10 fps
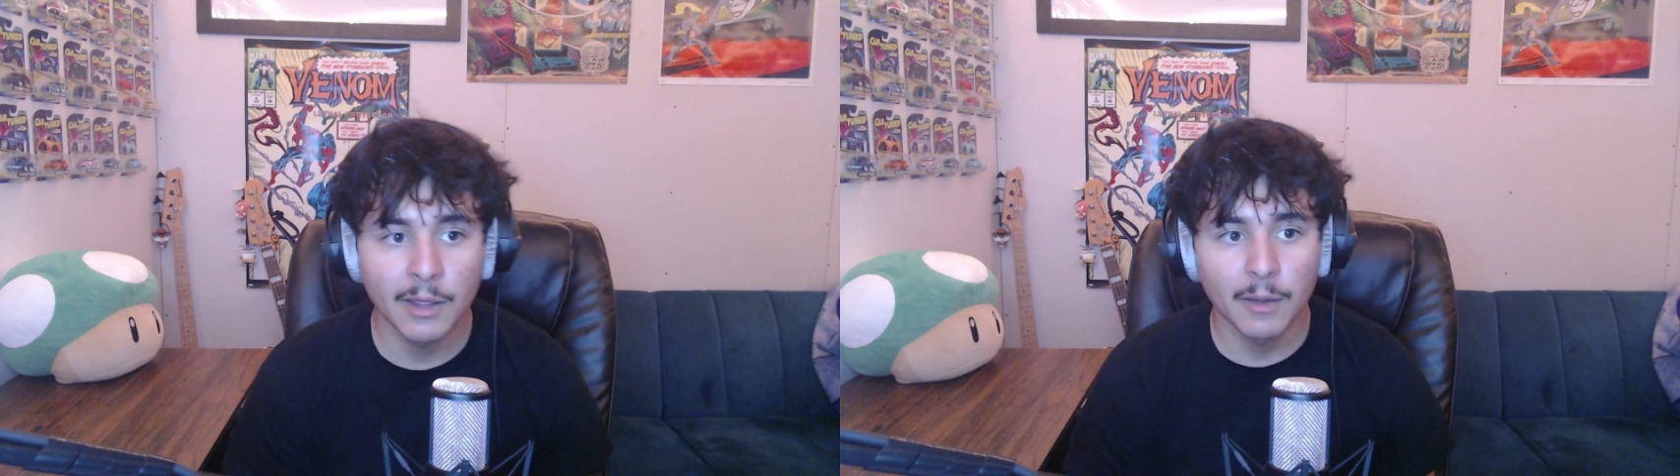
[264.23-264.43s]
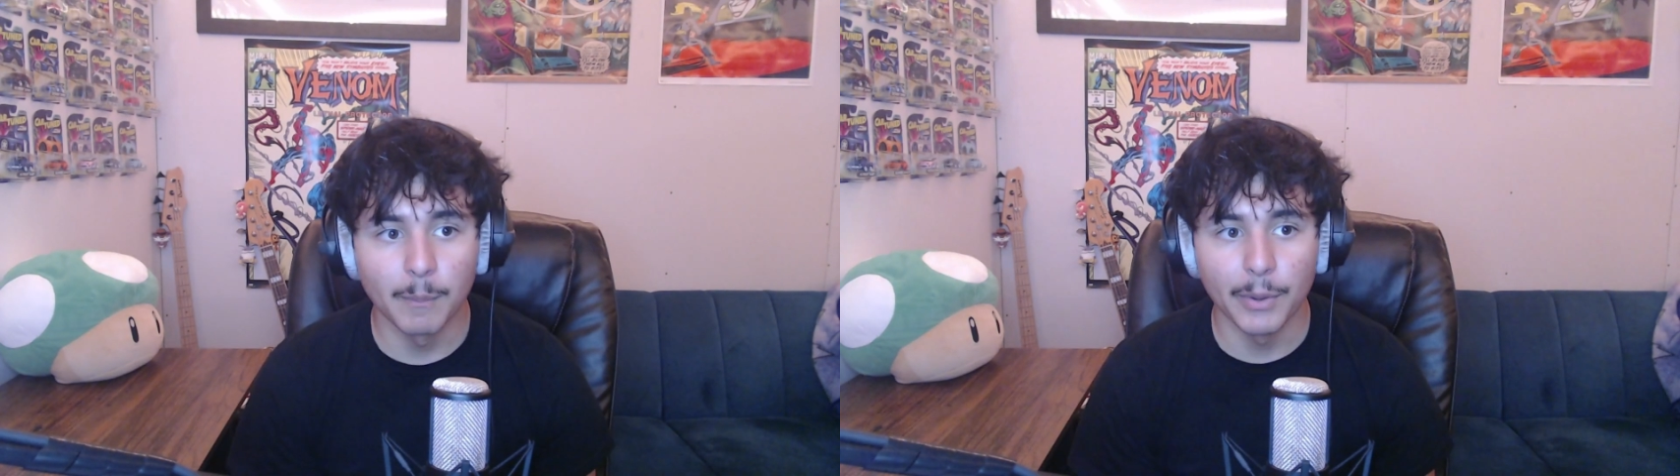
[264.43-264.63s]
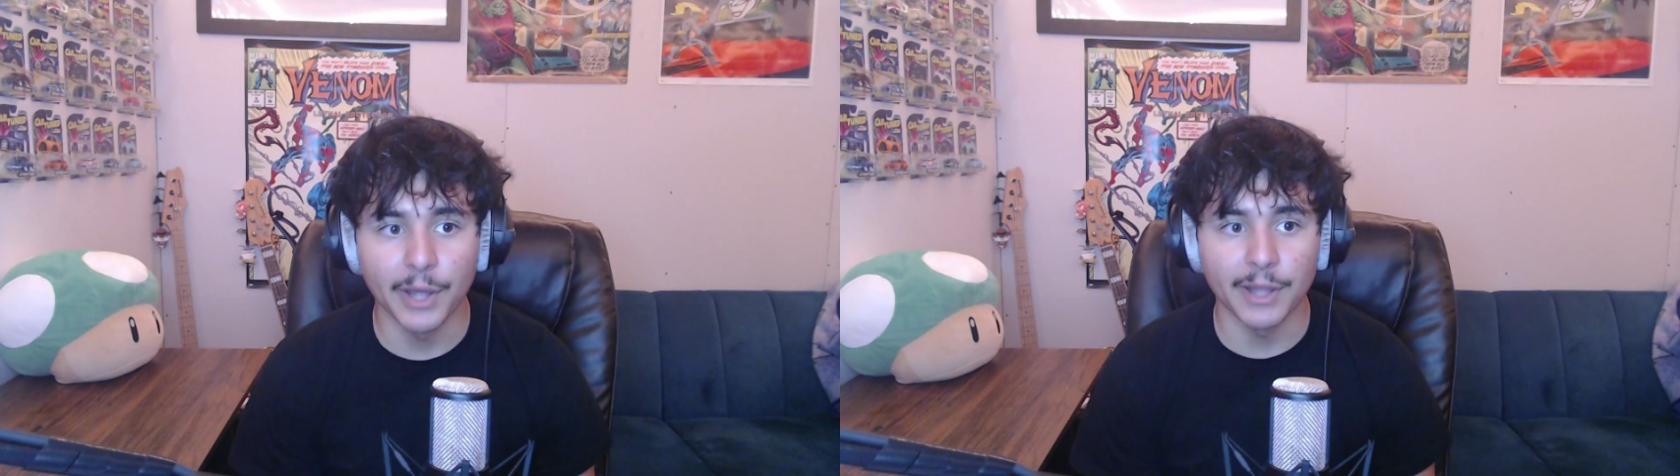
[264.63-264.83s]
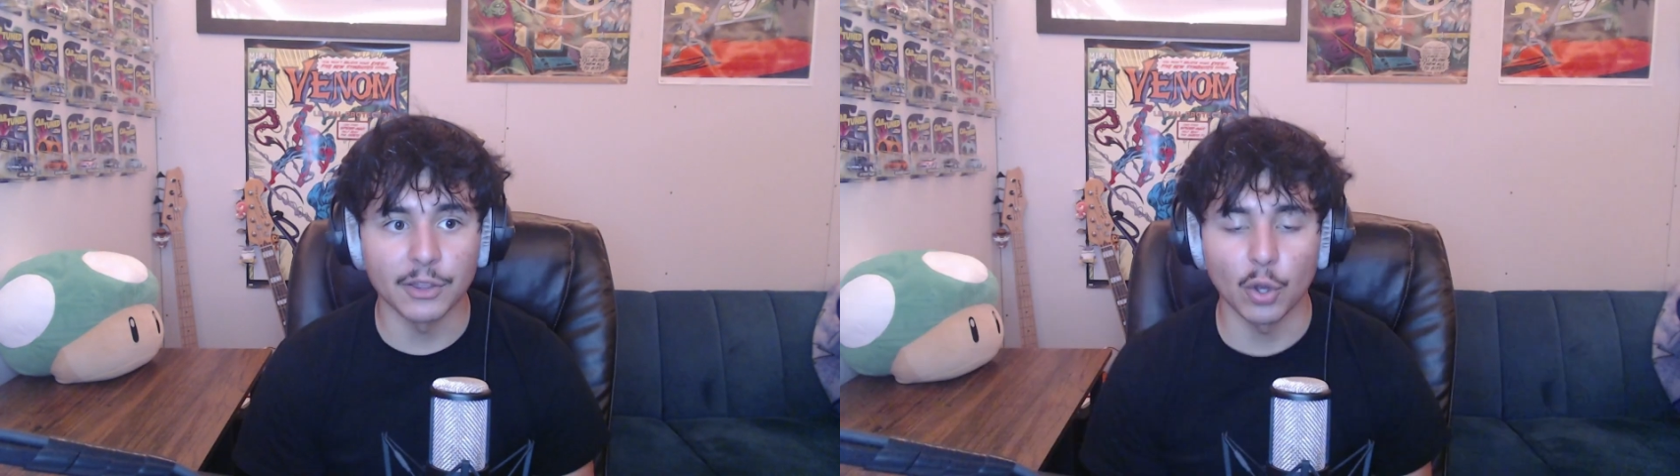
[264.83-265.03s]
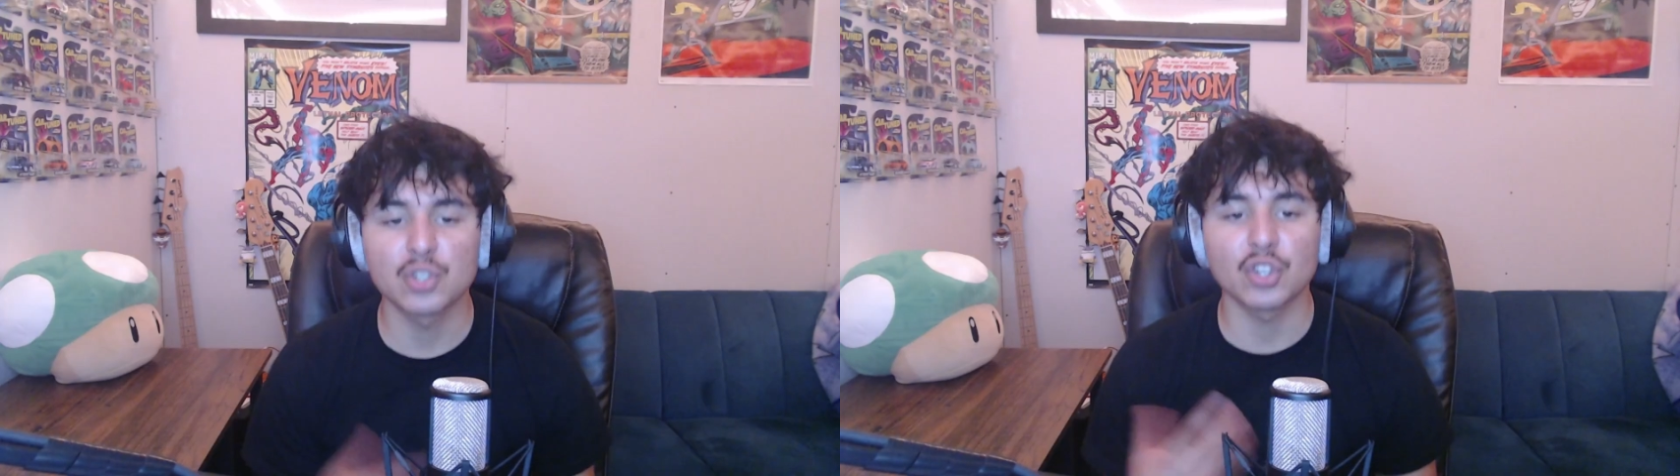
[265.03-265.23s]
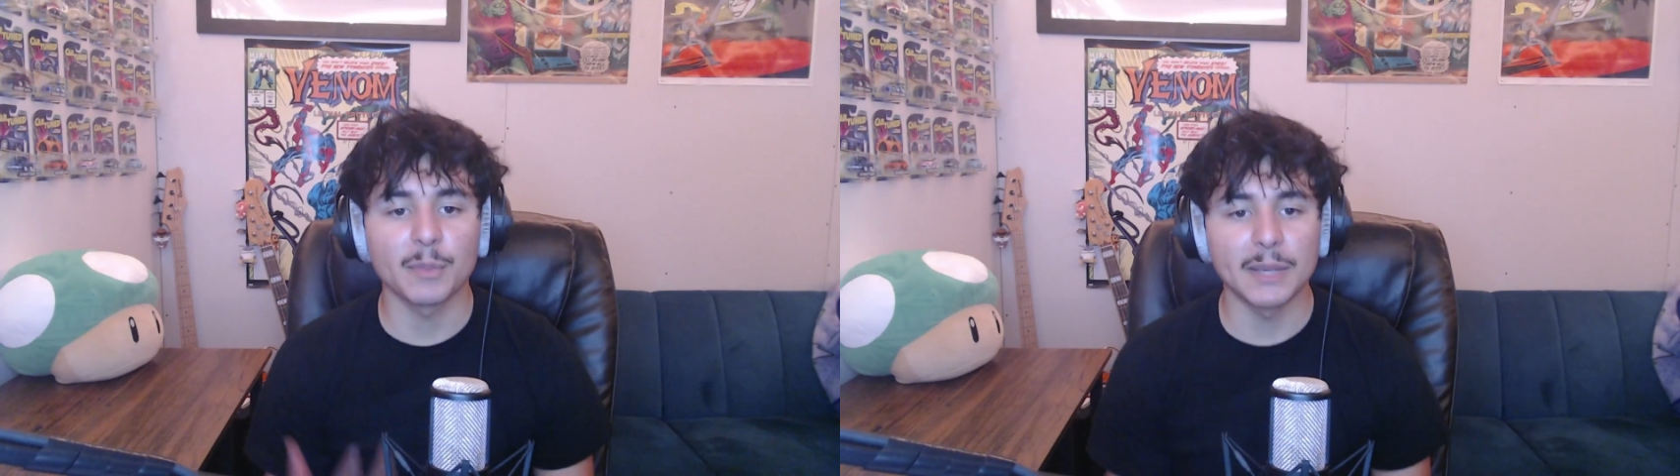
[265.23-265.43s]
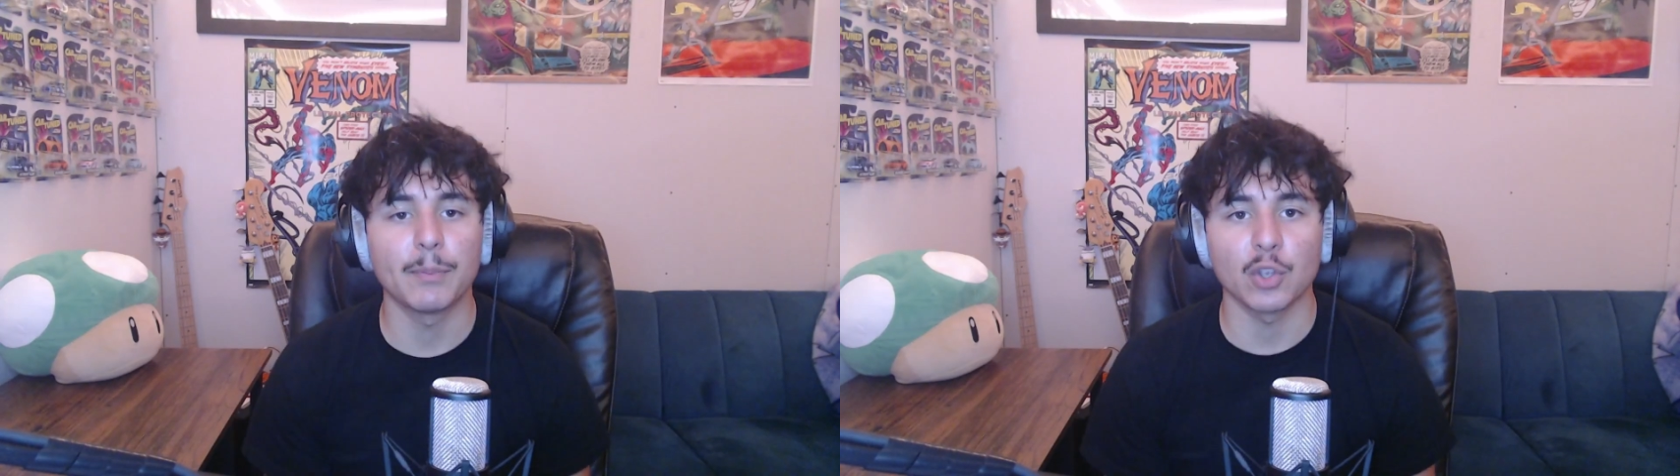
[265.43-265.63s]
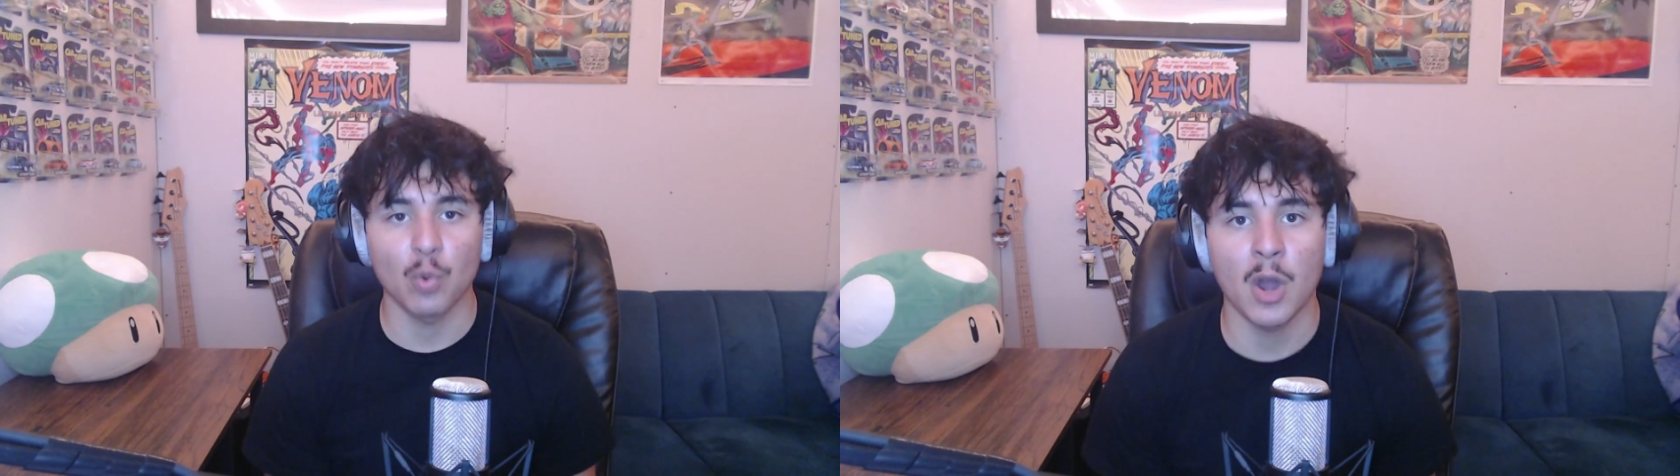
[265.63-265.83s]
But those are the
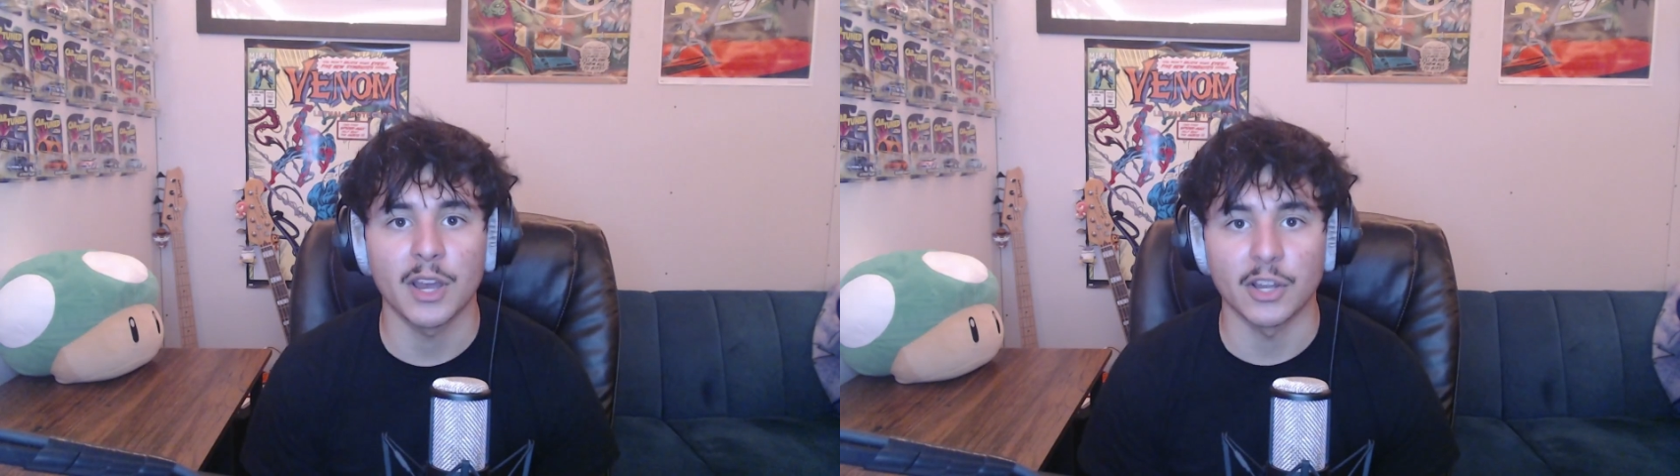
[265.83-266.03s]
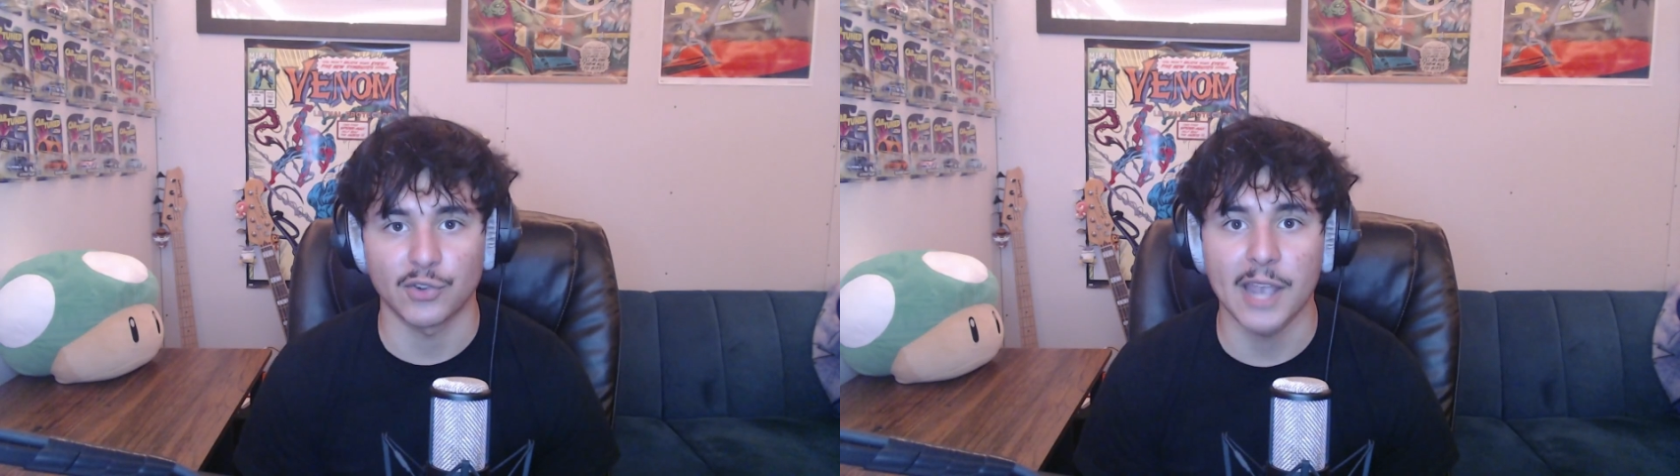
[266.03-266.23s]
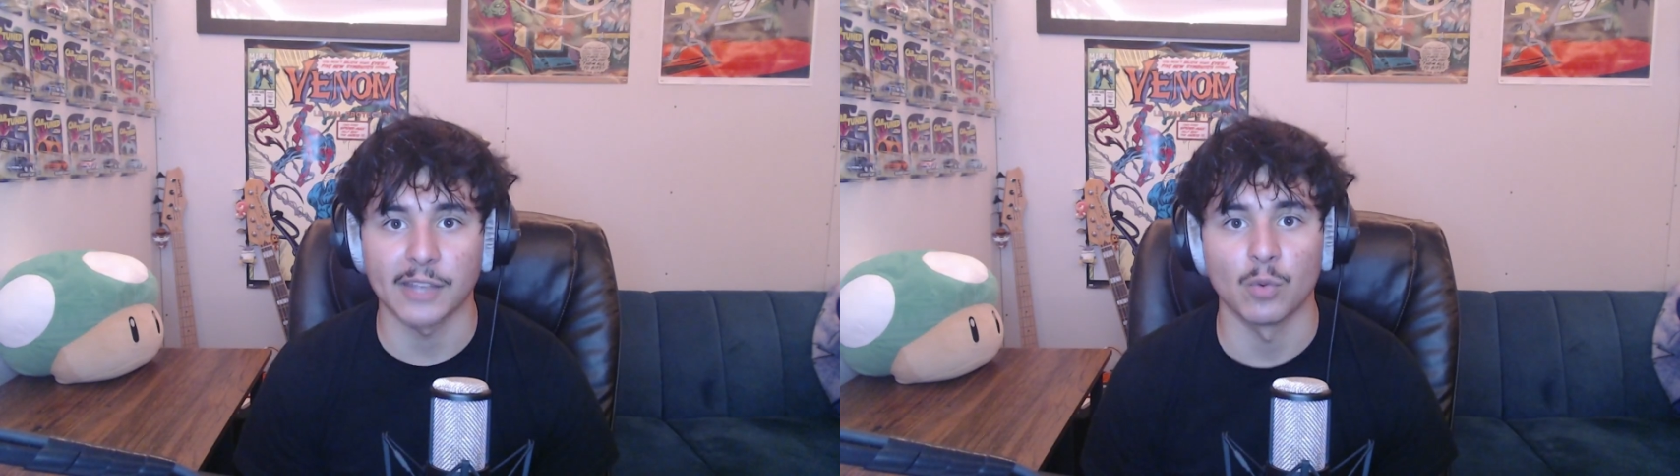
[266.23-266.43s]
people you want to attract.